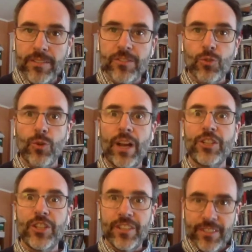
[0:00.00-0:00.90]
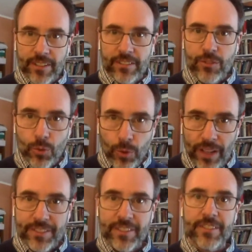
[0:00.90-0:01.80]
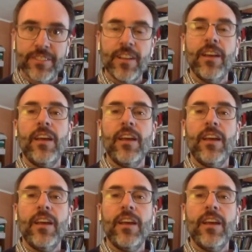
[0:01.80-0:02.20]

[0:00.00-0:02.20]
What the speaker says: stretches and stresses